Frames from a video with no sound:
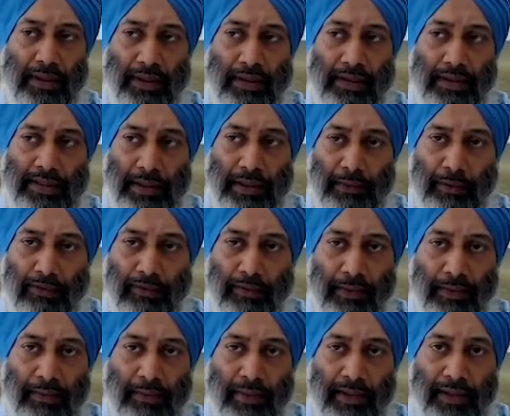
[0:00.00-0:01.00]
Some of
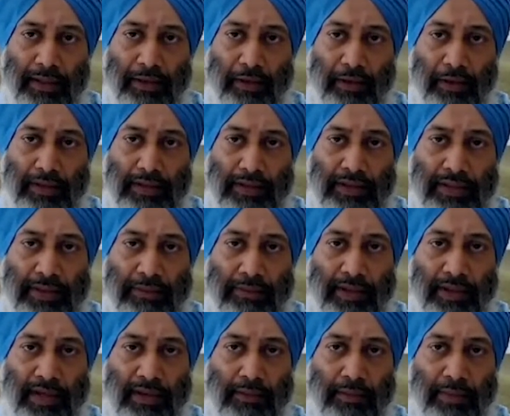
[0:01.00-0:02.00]
them might not seem
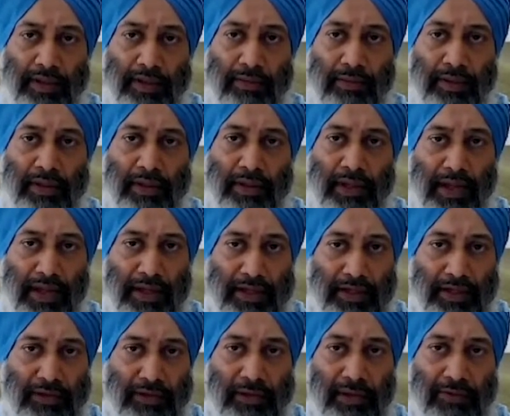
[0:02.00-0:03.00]
that big, but
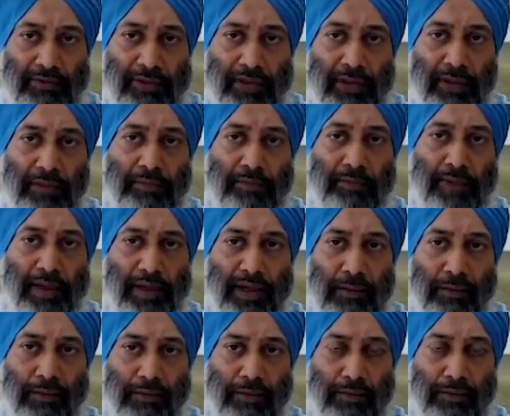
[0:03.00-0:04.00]
actually when they play
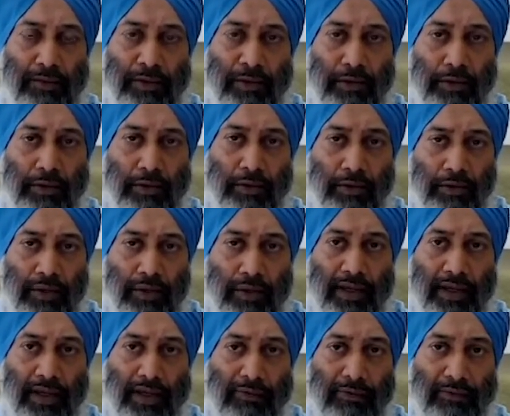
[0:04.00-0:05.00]
out in your own
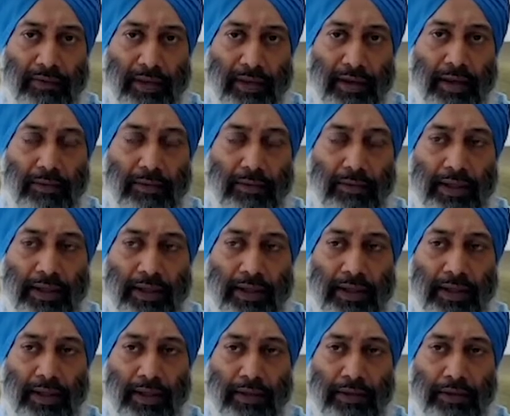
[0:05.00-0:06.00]
life, they are big.
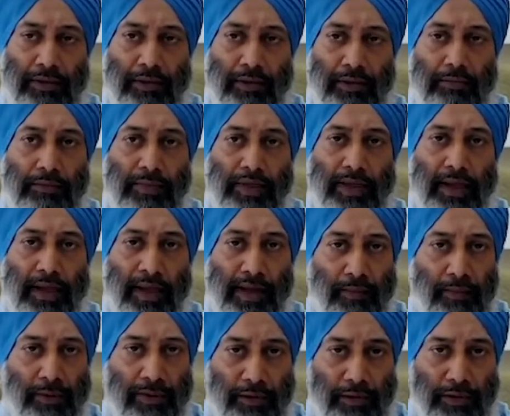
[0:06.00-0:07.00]
So
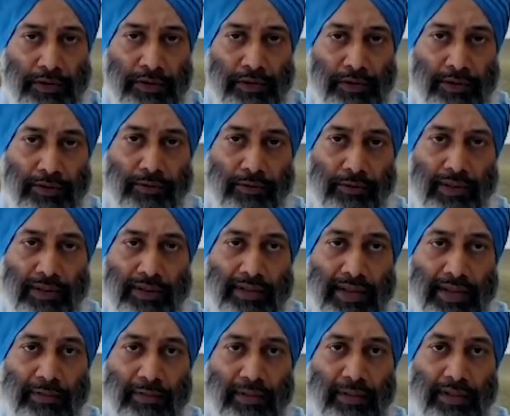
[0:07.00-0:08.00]
air pollution, for
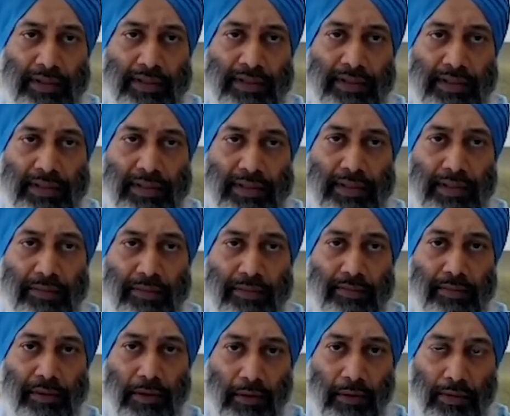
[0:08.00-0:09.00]
example, is a city level
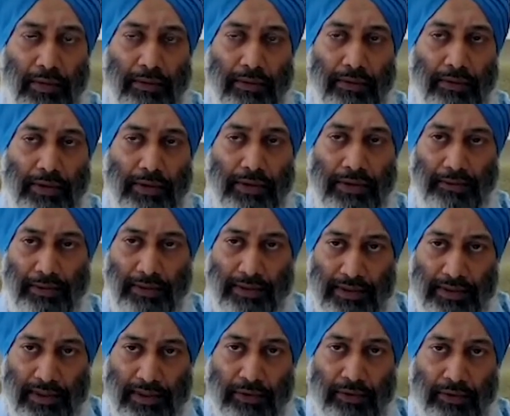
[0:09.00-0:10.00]
problem which we
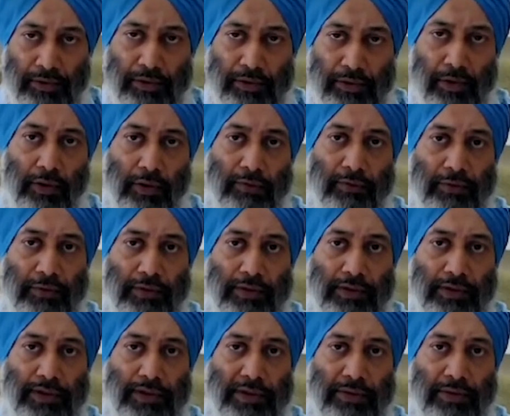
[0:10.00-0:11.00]
seek to solve
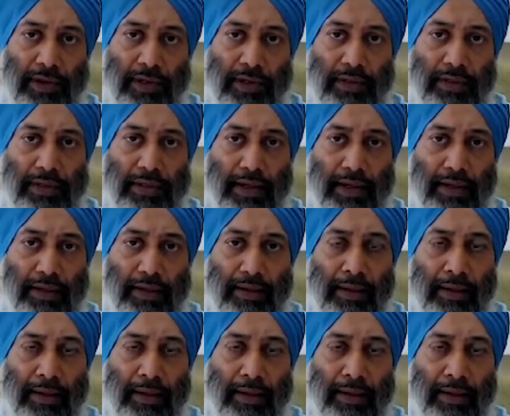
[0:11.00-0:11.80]
using the smart card.